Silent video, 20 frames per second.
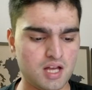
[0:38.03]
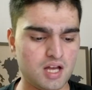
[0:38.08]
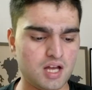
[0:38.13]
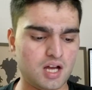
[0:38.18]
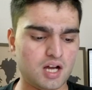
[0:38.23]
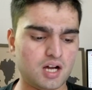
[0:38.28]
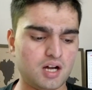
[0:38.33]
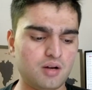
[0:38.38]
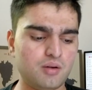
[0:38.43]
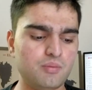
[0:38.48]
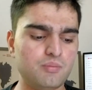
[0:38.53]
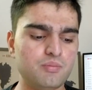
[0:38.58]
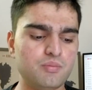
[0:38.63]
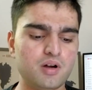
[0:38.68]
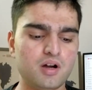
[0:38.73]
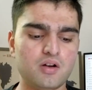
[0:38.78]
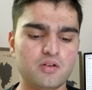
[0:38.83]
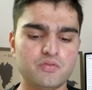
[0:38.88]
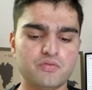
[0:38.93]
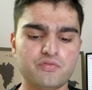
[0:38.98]

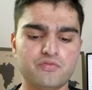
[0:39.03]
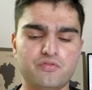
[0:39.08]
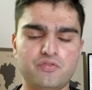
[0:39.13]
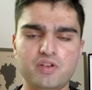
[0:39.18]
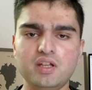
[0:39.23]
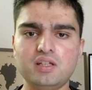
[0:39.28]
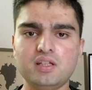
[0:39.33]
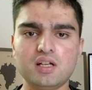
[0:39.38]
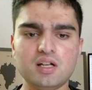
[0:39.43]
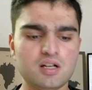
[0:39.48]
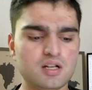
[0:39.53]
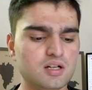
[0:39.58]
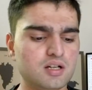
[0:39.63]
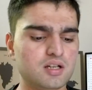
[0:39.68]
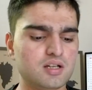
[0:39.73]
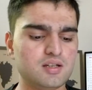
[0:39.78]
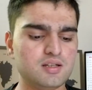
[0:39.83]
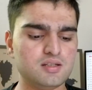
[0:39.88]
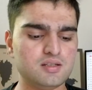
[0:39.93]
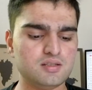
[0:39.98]
Vita
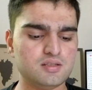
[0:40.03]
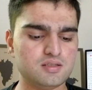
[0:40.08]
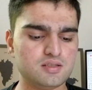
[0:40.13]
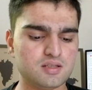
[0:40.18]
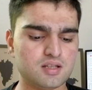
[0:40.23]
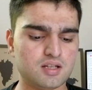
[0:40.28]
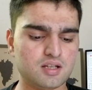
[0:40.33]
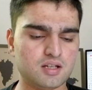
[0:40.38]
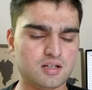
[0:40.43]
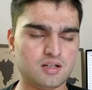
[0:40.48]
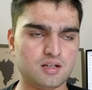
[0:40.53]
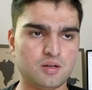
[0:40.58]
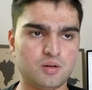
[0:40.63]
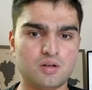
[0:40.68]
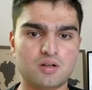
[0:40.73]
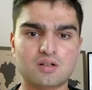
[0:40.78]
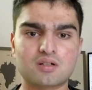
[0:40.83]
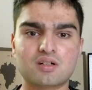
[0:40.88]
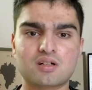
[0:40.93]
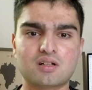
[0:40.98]
is
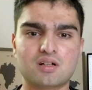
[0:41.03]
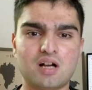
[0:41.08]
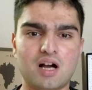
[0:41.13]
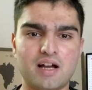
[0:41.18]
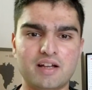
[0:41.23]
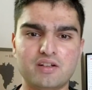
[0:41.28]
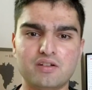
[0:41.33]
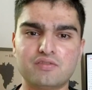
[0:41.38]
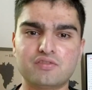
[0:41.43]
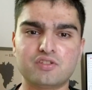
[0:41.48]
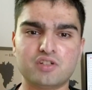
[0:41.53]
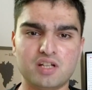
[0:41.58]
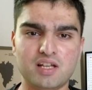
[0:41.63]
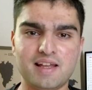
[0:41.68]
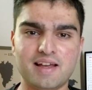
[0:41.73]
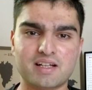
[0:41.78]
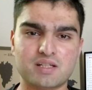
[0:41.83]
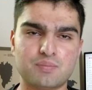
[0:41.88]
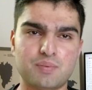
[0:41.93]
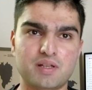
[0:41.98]
kind of really
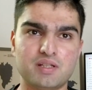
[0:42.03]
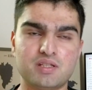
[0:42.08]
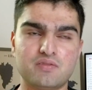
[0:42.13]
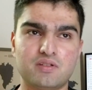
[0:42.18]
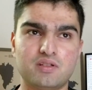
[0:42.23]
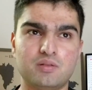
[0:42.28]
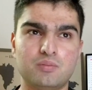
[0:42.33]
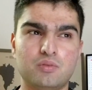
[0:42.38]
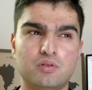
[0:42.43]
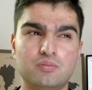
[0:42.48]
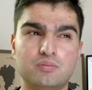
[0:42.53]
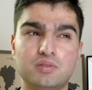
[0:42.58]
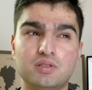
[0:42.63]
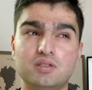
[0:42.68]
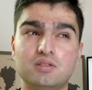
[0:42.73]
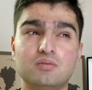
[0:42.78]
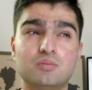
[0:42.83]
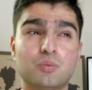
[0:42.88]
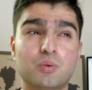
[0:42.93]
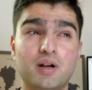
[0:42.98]
expensive at the
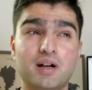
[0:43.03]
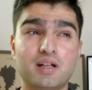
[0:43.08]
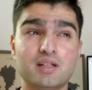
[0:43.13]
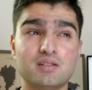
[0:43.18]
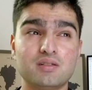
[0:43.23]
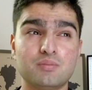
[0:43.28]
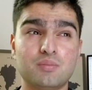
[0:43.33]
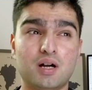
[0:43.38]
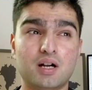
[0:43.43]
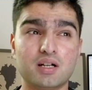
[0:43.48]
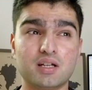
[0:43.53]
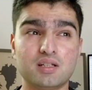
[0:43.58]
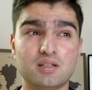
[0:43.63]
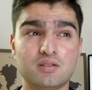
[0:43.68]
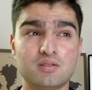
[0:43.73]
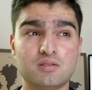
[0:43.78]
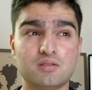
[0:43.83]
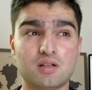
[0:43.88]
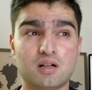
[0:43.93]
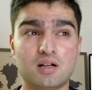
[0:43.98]
moment, whereas the market
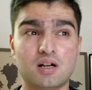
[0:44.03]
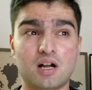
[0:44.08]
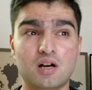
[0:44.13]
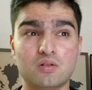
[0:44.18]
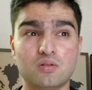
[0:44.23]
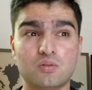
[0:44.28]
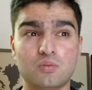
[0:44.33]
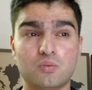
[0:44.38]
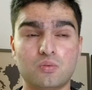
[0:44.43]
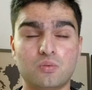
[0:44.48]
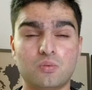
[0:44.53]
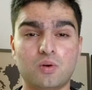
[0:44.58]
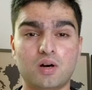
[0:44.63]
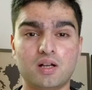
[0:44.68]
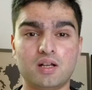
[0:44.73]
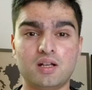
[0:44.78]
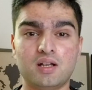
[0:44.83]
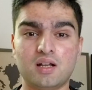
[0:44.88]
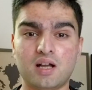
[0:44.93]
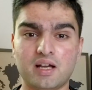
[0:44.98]
is around
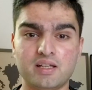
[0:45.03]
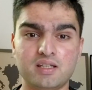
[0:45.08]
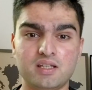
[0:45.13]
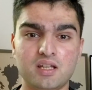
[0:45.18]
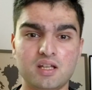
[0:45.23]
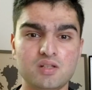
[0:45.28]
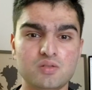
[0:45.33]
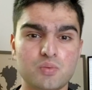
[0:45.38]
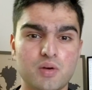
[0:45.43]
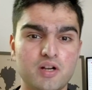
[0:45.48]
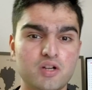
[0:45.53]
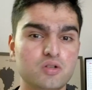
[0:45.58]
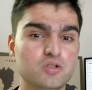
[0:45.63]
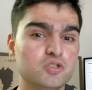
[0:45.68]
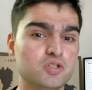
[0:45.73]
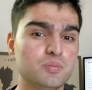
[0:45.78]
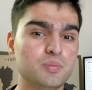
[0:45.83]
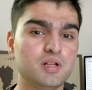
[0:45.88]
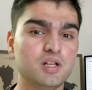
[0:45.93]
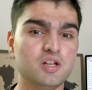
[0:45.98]
190 is where you
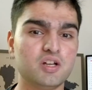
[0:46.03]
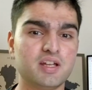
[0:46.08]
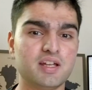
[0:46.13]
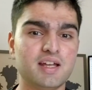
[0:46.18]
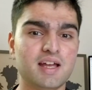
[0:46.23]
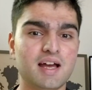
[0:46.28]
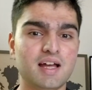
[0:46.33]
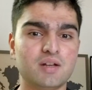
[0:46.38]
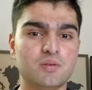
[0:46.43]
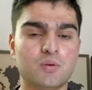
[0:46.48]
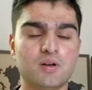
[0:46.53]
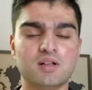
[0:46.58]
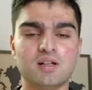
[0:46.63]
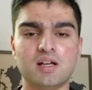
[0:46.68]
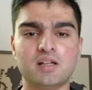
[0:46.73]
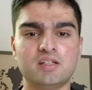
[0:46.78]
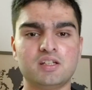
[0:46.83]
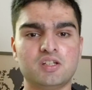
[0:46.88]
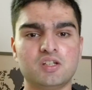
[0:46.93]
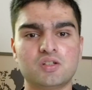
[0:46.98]
should be looking at,
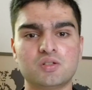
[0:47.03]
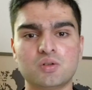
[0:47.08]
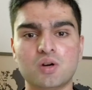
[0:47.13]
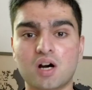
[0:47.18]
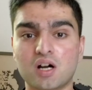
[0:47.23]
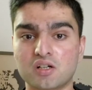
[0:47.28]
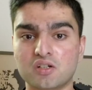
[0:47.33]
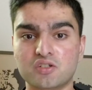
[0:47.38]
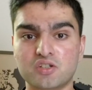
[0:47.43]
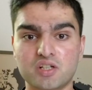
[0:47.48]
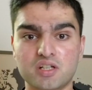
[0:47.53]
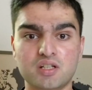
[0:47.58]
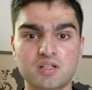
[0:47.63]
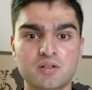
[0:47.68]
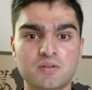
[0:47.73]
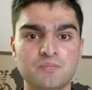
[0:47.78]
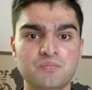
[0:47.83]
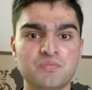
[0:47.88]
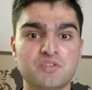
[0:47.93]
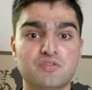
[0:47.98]
190 to 200
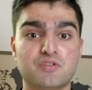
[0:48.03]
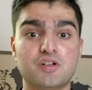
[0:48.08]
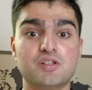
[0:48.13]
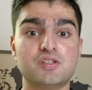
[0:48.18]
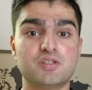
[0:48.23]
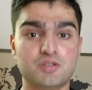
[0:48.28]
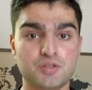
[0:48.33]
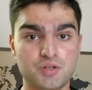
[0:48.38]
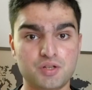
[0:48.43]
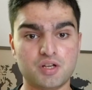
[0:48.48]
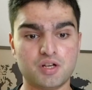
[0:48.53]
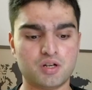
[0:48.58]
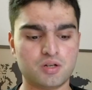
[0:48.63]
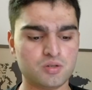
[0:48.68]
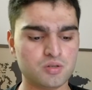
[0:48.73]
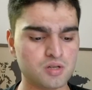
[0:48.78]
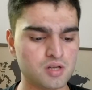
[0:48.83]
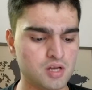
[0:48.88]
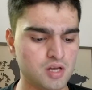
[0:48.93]
for a studio.